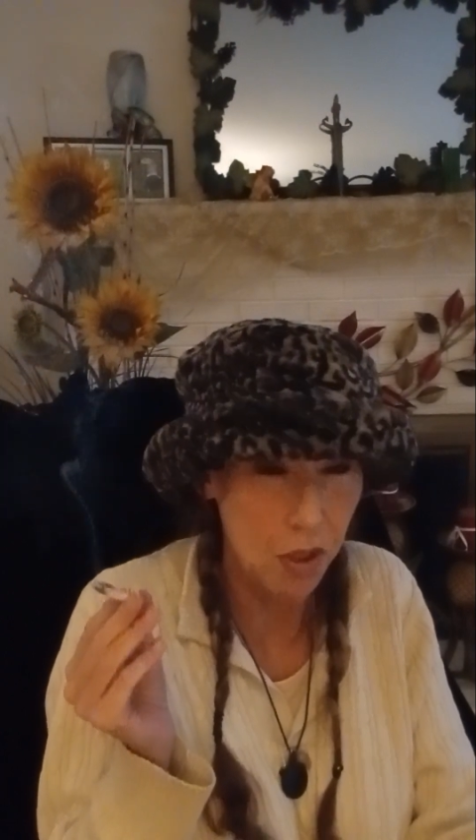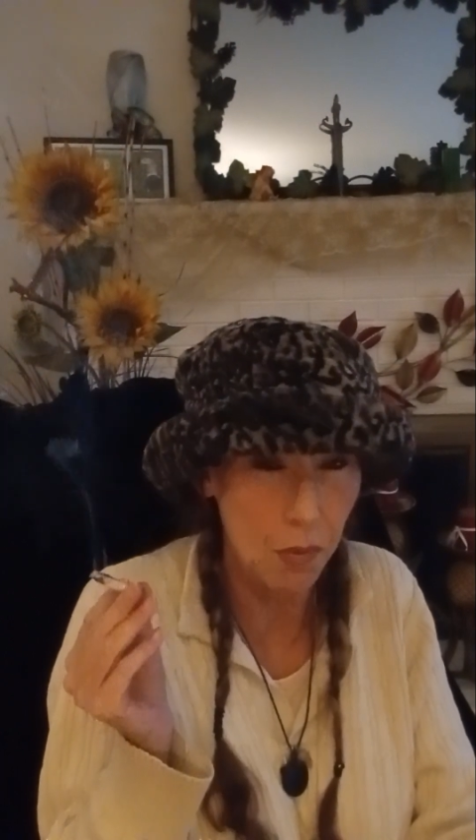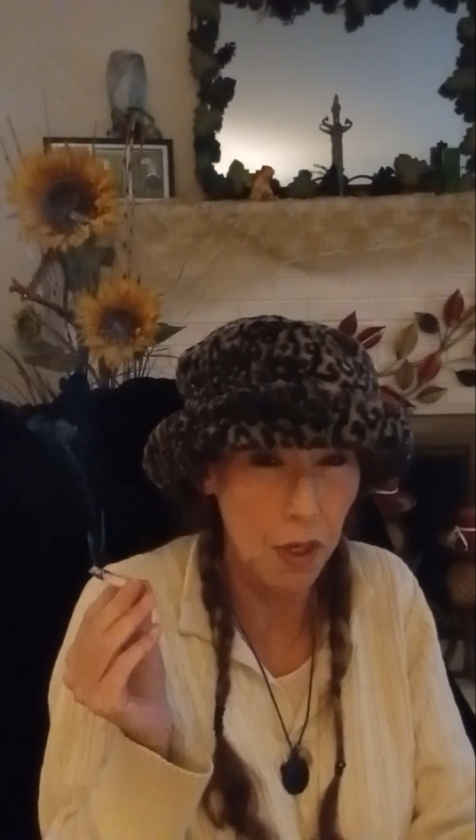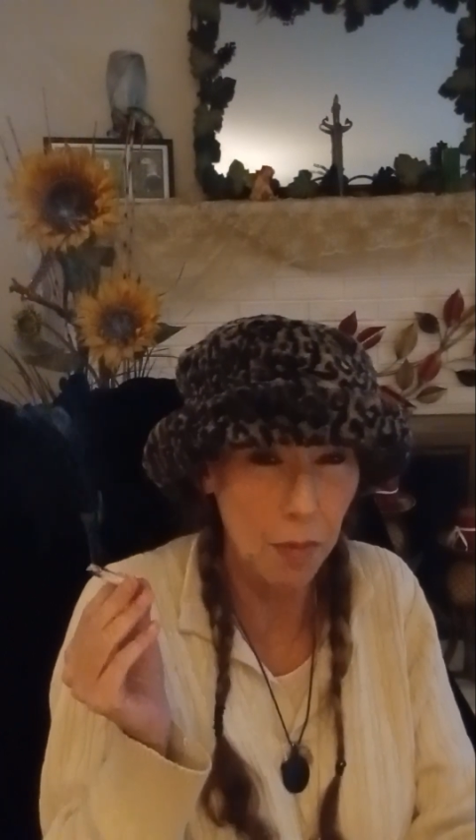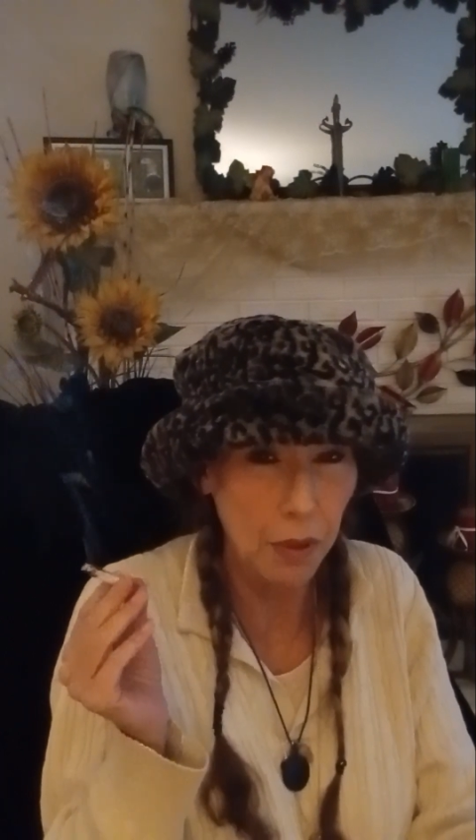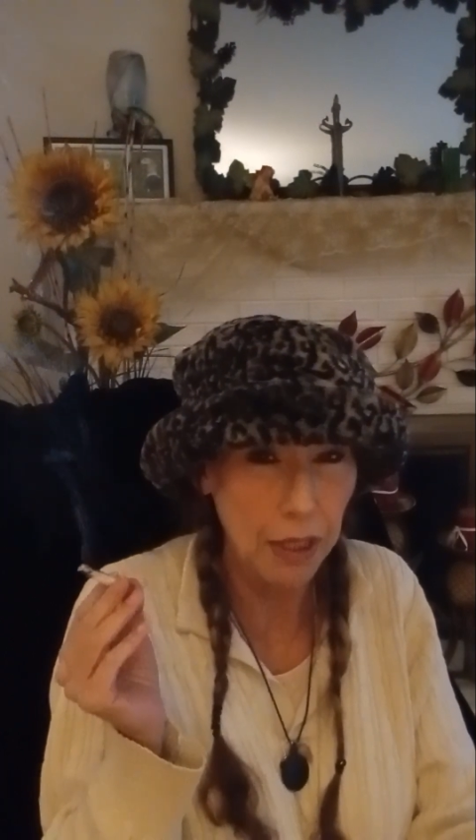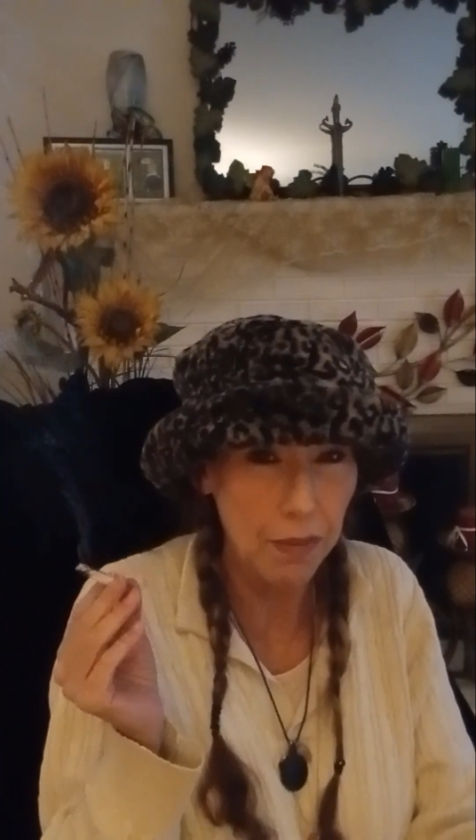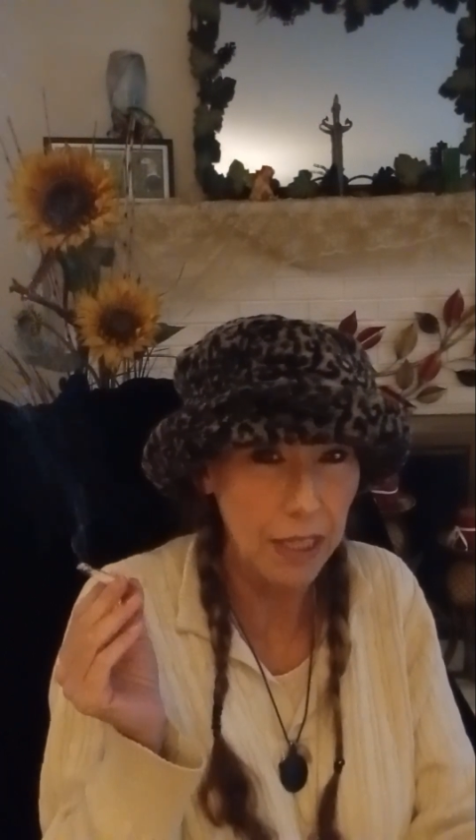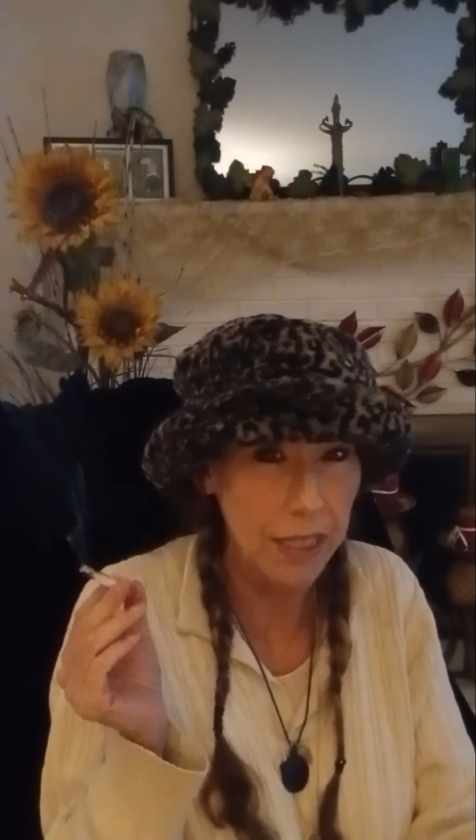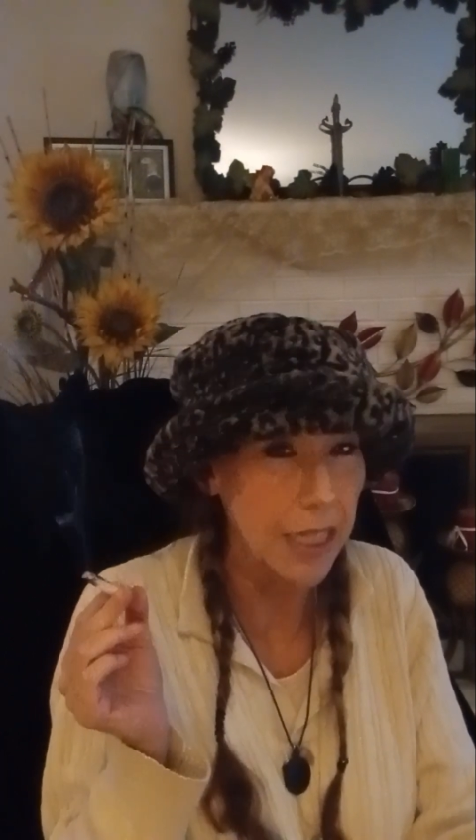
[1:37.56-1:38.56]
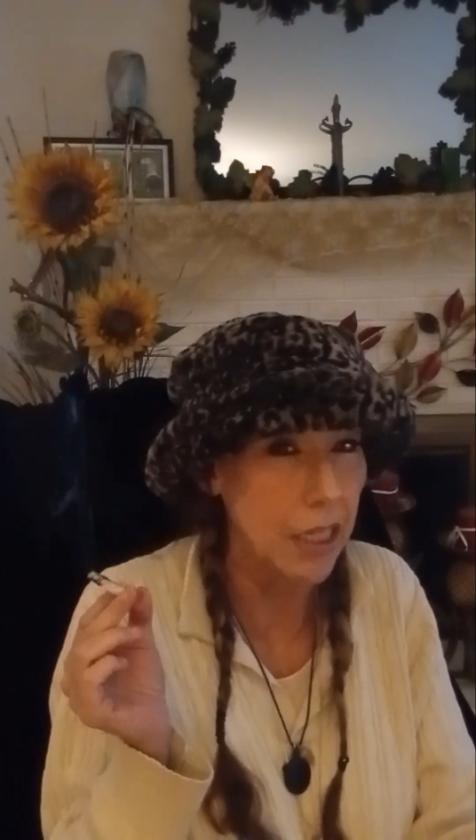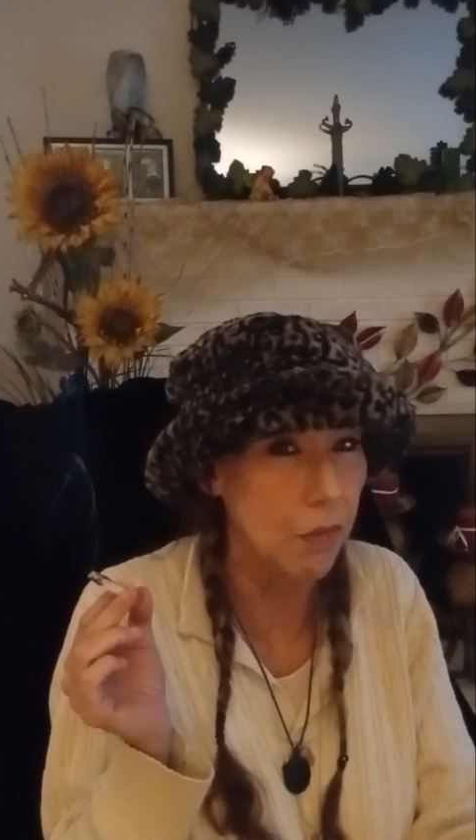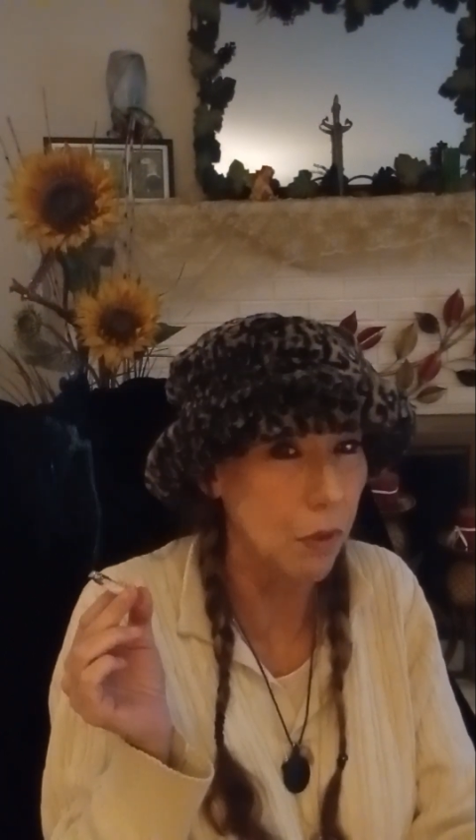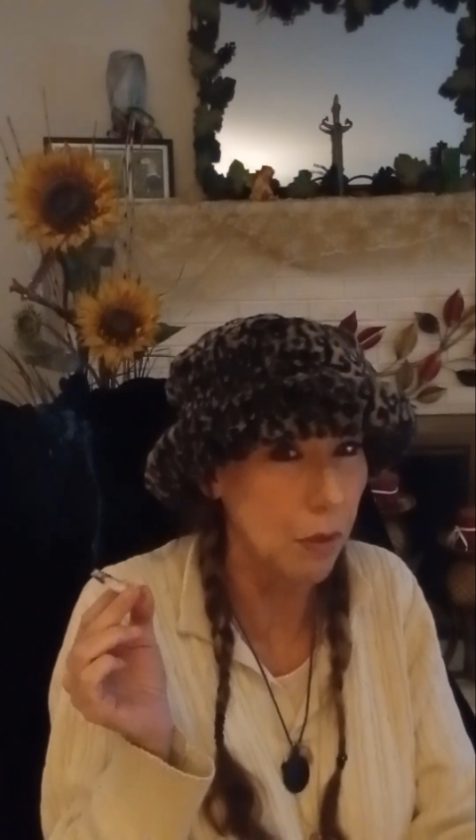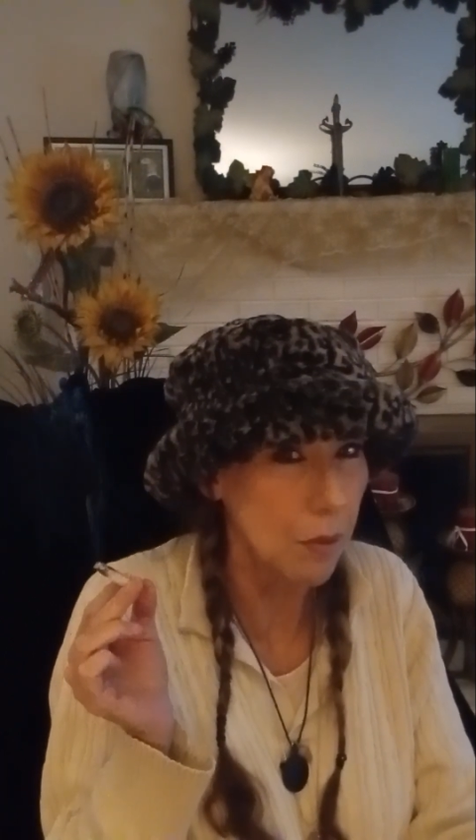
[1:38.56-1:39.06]
want to believe that it's
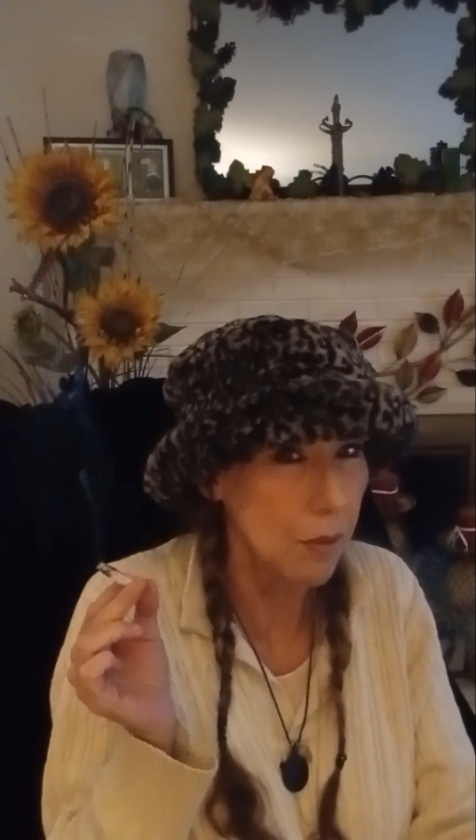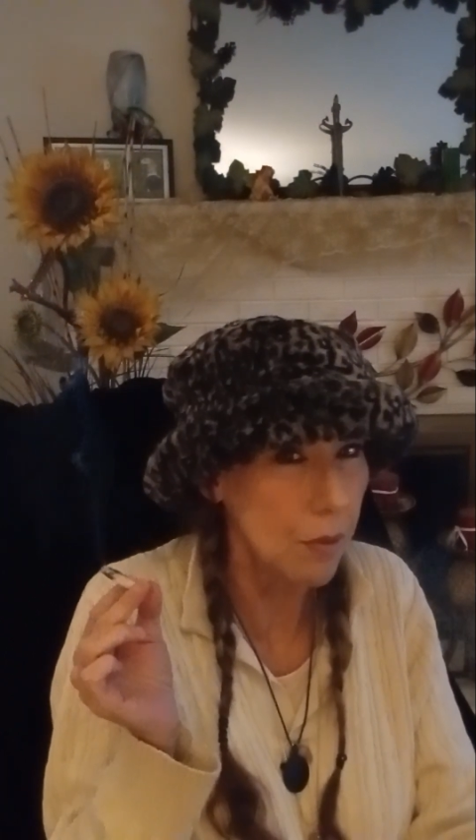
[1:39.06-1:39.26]
evil?